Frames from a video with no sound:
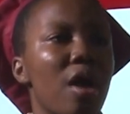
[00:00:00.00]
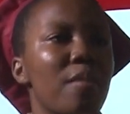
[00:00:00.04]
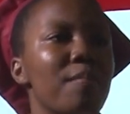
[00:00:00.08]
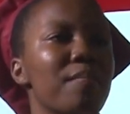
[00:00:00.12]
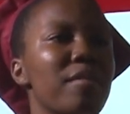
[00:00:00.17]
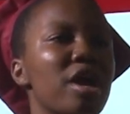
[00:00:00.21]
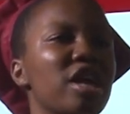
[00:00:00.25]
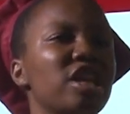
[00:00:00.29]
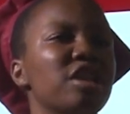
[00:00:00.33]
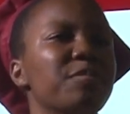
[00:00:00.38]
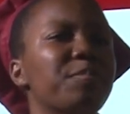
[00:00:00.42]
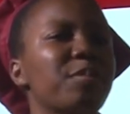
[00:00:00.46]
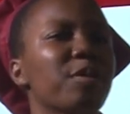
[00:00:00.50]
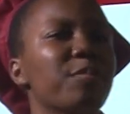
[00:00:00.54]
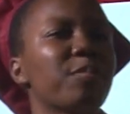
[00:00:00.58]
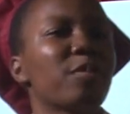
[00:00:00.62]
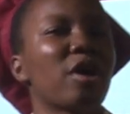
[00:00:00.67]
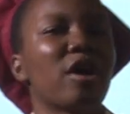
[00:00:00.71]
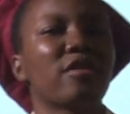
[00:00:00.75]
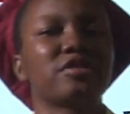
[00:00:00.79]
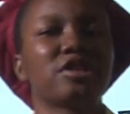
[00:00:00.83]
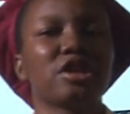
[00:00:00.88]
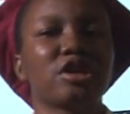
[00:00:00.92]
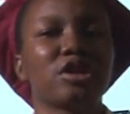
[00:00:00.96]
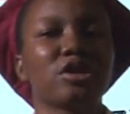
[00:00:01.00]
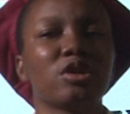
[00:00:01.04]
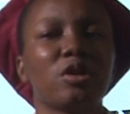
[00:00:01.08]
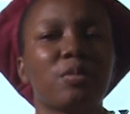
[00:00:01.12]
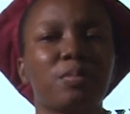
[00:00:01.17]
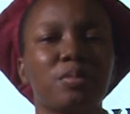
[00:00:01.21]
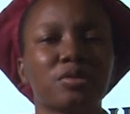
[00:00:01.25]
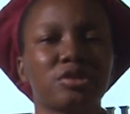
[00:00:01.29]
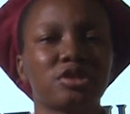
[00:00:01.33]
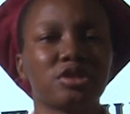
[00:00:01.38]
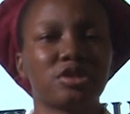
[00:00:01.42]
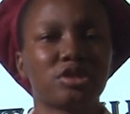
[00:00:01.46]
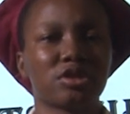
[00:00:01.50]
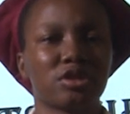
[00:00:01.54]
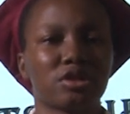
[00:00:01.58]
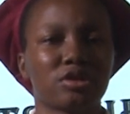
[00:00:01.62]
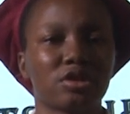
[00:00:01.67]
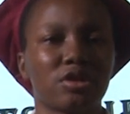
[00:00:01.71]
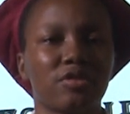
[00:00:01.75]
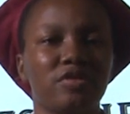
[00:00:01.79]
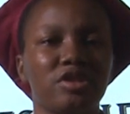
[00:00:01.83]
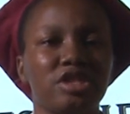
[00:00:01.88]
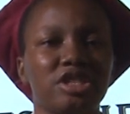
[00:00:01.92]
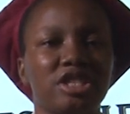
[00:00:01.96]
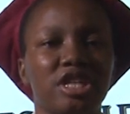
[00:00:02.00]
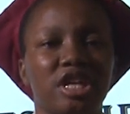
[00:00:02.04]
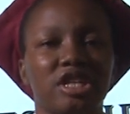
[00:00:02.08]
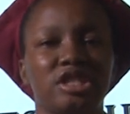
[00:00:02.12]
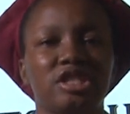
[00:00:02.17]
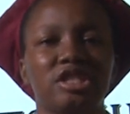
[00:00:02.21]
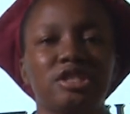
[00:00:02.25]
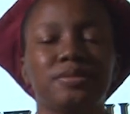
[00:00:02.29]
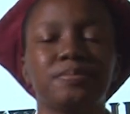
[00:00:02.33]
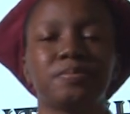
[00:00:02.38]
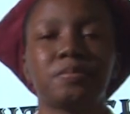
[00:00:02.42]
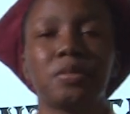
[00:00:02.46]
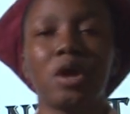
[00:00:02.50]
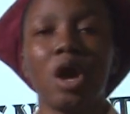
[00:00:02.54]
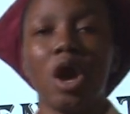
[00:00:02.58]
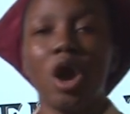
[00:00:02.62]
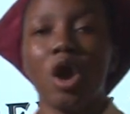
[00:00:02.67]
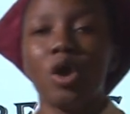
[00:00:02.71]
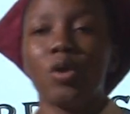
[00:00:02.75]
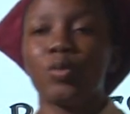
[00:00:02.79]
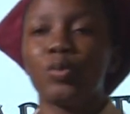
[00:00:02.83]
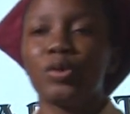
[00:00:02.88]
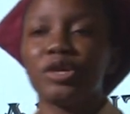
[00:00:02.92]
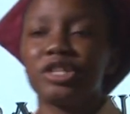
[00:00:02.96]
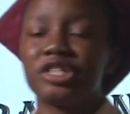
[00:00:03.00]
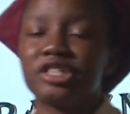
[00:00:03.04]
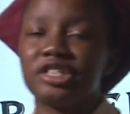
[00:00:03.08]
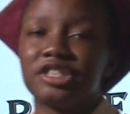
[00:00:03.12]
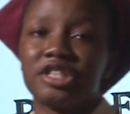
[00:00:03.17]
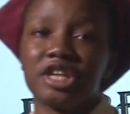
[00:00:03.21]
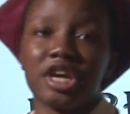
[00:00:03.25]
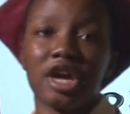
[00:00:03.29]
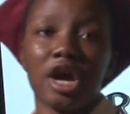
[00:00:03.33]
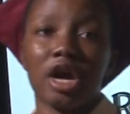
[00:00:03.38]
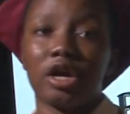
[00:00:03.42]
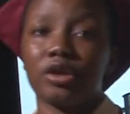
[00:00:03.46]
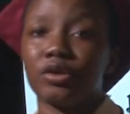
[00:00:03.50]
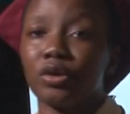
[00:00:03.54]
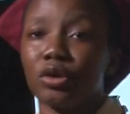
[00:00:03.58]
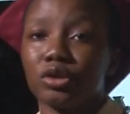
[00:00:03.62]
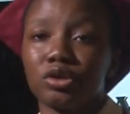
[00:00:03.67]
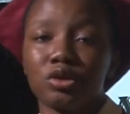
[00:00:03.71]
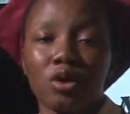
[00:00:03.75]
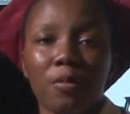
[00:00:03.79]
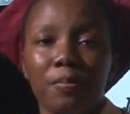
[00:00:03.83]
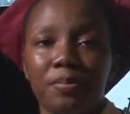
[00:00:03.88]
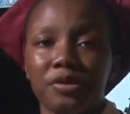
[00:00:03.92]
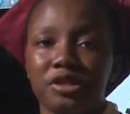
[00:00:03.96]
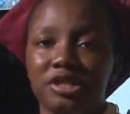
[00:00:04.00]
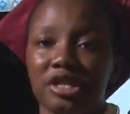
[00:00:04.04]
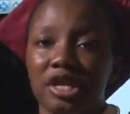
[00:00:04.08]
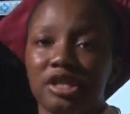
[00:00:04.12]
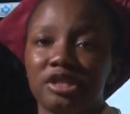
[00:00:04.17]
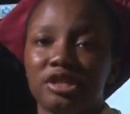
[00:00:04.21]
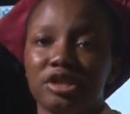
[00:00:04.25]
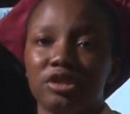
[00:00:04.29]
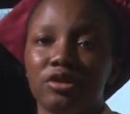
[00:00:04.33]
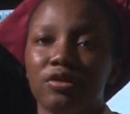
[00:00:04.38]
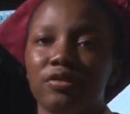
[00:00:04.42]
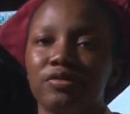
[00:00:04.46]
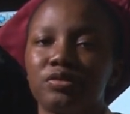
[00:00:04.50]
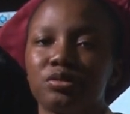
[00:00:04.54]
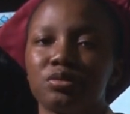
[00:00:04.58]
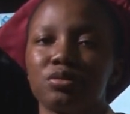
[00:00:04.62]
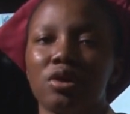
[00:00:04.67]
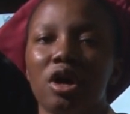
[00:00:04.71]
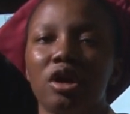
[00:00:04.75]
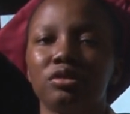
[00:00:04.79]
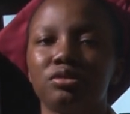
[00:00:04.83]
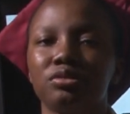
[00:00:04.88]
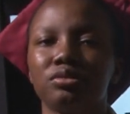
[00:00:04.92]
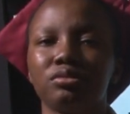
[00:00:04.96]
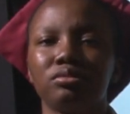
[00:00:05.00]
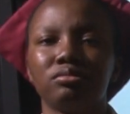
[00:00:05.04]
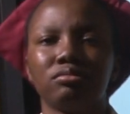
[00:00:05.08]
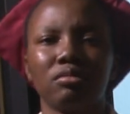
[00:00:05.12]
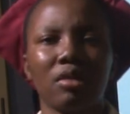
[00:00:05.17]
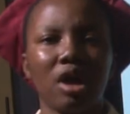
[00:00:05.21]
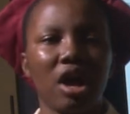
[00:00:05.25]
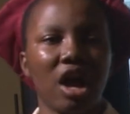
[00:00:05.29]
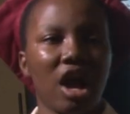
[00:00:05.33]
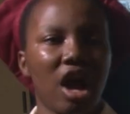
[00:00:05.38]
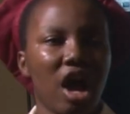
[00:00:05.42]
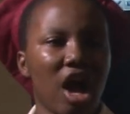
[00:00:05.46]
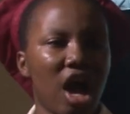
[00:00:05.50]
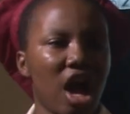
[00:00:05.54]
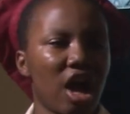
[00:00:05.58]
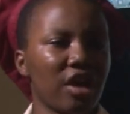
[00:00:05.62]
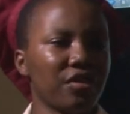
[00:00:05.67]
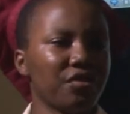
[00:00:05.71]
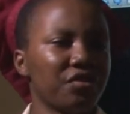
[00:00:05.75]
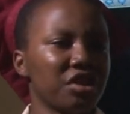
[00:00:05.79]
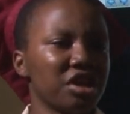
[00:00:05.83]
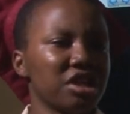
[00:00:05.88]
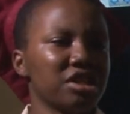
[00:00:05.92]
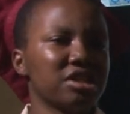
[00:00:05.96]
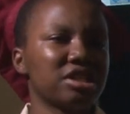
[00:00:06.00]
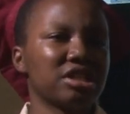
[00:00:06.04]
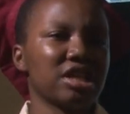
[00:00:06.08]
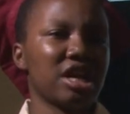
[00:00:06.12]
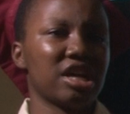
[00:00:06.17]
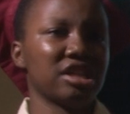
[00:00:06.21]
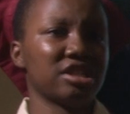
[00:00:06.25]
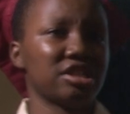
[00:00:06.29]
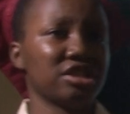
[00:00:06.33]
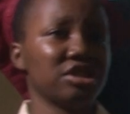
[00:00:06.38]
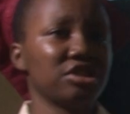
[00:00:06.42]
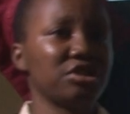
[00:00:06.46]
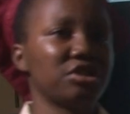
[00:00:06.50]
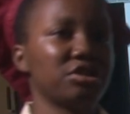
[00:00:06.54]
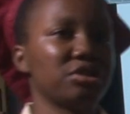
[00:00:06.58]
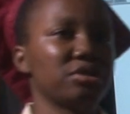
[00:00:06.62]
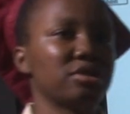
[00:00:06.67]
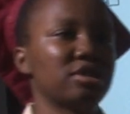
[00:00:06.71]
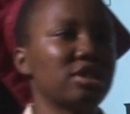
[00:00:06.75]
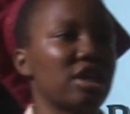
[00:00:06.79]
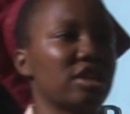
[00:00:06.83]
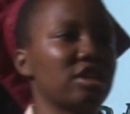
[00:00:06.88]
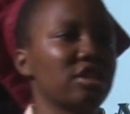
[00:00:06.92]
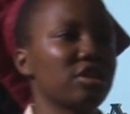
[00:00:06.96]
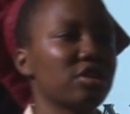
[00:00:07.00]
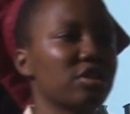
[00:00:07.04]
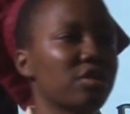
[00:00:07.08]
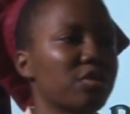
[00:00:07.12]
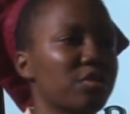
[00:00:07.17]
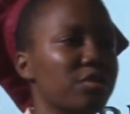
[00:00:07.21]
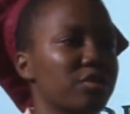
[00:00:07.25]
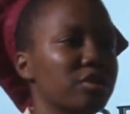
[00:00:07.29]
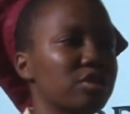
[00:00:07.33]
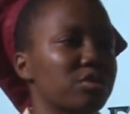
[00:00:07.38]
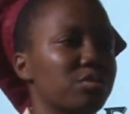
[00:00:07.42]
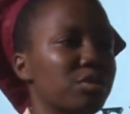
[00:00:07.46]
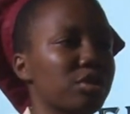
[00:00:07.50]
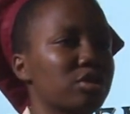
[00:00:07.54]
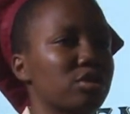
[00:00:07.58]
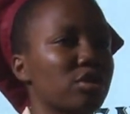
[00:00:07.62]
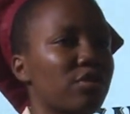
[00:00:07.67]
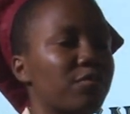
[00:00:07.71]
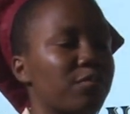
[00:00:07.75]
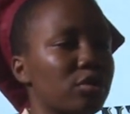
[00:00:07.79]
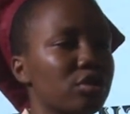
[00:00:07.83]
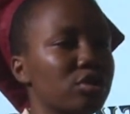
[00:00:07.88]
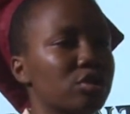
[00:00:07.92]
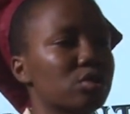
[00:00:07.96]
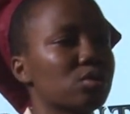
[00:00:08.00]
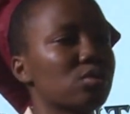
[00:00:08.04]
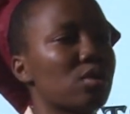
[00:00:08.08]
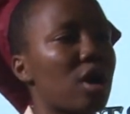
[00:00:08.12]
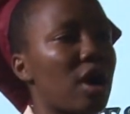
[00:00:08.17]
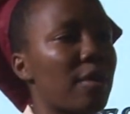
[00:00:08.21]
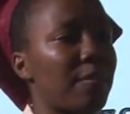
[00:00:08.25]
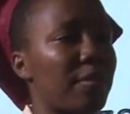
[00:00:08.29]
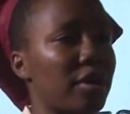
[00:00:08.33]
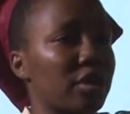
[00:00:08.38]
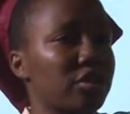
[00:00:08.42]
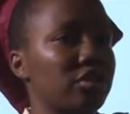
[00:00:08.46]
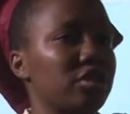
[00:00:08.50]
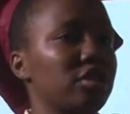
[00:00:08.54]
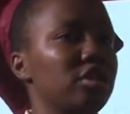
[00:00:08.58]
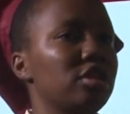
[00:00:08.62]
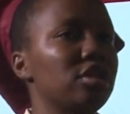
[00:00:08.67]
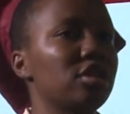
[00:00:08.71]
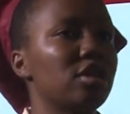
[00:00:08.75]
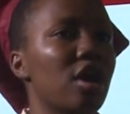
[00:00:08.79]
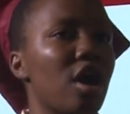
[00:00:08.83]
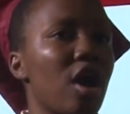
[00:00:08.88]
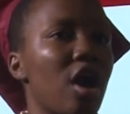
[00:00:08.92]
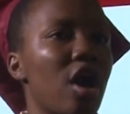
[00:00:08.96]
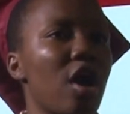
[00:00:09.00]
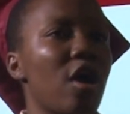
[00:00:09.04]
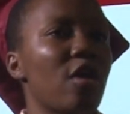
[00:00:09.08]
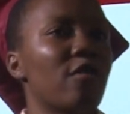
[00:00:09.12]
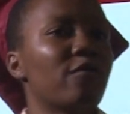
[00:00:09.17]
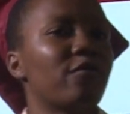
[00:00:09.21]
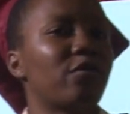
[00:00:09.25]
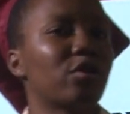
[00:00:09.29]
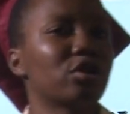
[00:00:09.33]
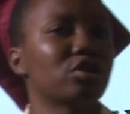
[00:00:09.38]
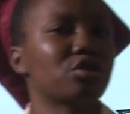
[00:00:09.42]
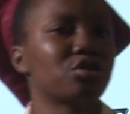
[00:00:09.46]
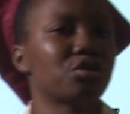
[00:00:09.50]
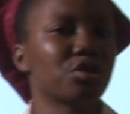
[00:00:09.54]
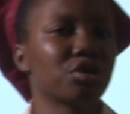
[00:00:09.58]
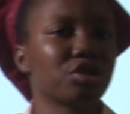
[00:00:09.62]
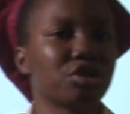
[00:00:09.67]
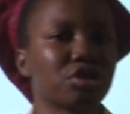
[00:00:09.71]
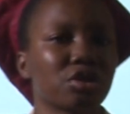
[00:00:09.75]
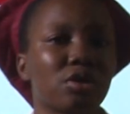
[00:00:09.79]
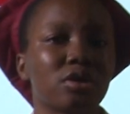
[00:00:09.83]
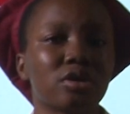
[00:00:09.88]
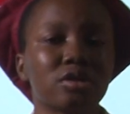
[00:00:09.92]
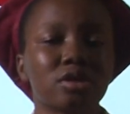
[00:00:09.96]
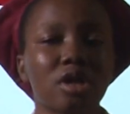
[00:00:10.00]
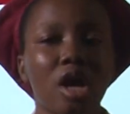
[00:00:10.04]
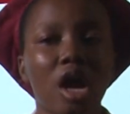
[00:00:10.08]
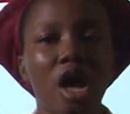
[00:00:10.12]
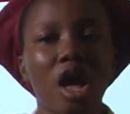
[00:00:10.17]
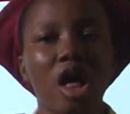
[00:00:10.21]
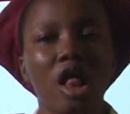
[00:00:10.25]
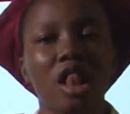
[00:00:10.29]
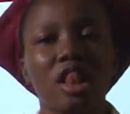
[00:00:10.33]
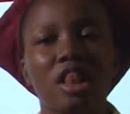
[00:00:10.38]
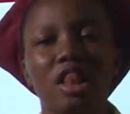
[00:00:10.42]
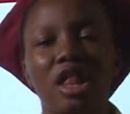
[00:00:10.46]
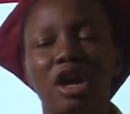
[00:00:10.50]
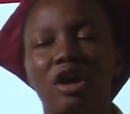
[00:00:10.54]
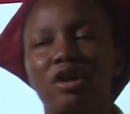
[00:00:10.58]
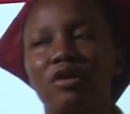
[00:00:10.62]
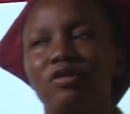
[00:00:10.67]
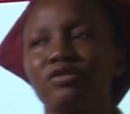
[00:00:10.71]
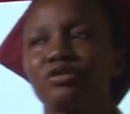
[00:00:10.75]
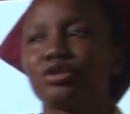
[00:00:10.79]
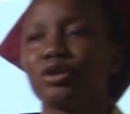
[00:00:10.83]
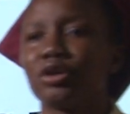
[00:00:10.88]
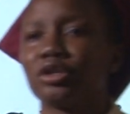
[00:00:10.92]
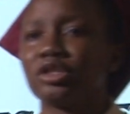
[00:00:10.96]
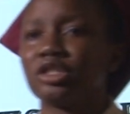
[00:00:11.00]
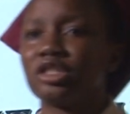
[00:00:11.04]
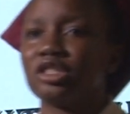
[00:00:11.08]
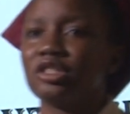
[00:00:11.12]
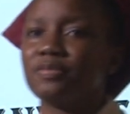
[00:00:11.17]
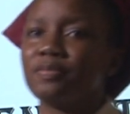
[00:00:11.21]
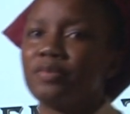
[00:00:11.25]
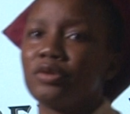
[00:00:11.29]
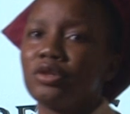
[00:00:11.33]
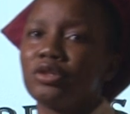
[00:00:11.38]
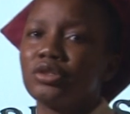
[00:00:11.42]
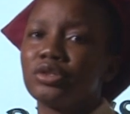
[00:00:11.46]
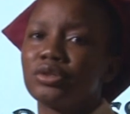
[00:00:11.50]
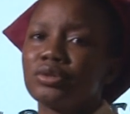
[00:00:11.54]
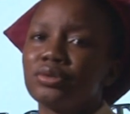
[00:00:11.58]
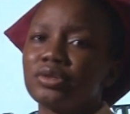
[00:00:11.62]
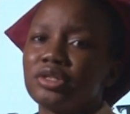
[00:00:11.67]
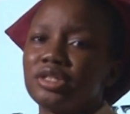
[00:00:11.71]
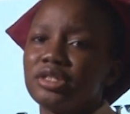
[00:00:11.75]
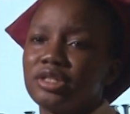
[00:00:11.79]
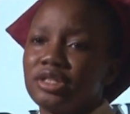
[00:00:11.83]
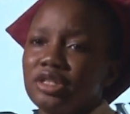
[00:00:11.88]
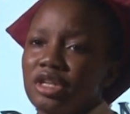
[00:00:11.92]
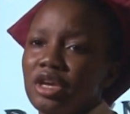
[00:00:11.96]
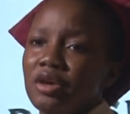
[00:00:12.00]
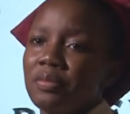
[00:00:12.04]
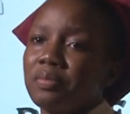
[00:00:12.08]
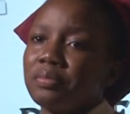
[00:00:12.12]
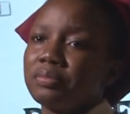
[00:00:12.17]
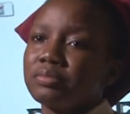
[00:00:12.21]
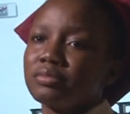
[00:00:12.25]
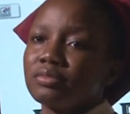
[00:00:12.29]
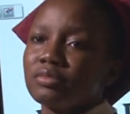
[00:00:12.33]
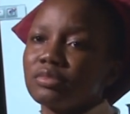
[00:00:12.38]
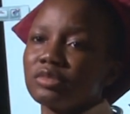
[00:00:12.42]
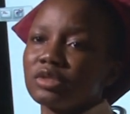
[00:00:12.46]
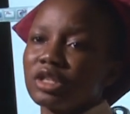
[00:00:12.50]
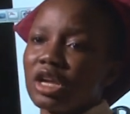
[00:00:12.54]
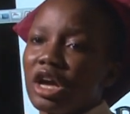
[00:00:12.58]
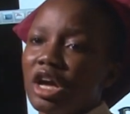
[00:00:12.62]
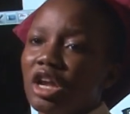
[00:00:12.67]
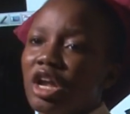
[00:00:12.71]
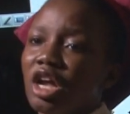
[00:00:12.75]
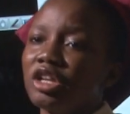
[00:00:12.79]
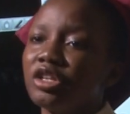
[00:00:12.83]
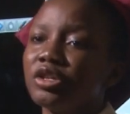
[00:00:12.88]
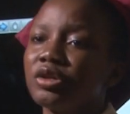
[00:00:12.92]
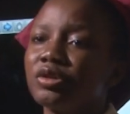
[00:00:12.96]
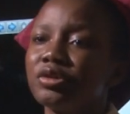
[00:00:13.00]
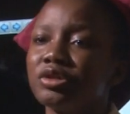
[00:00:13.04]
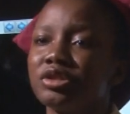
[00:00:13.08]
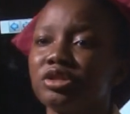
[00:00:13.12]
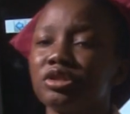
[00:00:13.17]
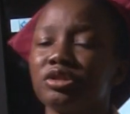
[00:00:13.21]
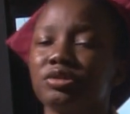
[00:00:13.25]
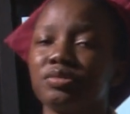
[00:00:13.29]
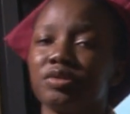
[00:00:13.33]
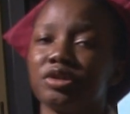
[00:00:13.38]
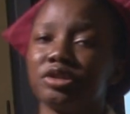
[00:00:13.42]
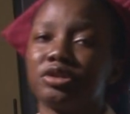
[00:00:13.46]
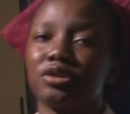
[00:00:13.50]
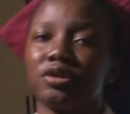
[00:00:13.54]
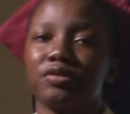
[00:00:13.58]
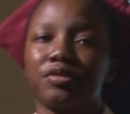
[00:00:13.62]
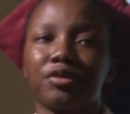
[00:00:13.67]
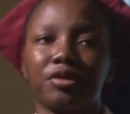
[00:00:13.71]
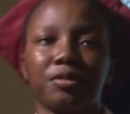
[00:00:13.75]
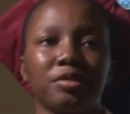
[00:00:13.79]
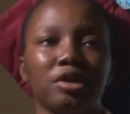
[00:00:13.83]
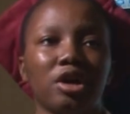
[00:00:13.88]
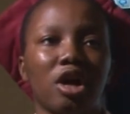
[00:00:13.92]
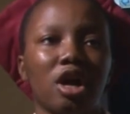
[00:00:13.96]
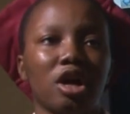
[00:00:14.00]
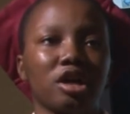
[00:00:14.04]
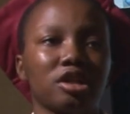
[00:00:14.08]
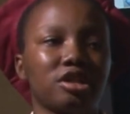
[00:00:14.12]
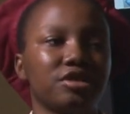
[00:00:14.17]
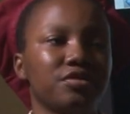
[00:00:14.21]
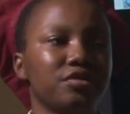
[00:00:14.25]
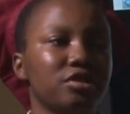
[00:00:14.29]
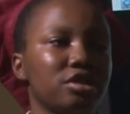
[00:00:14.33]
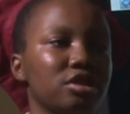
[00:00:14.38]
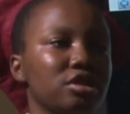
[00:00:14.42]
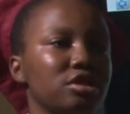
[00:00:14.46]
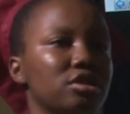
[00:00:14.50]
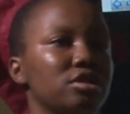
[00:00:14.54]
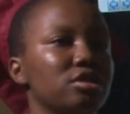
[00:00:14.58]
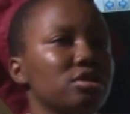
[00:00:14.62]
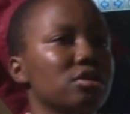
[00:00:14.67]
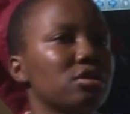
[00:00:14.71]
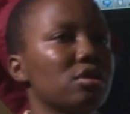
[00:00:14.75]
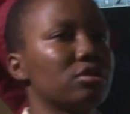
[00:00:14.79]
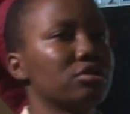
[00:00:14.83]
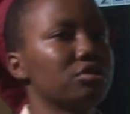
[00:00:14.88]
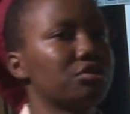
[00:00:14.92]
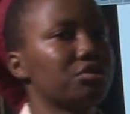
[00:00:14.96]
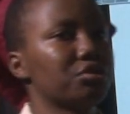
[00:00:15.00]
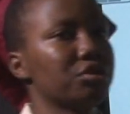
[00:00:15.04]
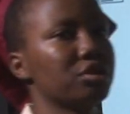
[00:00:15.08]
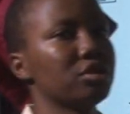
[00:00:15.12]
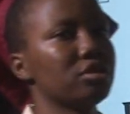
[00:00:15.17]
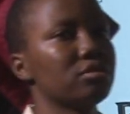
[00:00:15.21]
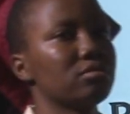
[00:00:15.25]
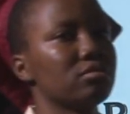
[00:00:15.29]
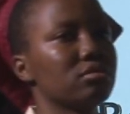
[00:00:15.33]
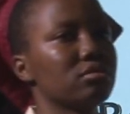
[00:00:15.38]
many people have taken up positions of leadership which they are not competent enough to handle, and this has induced an increased rate of political apathy, frustration, lack of trust in the political system, and an increase in the rate of criminal activities in the country.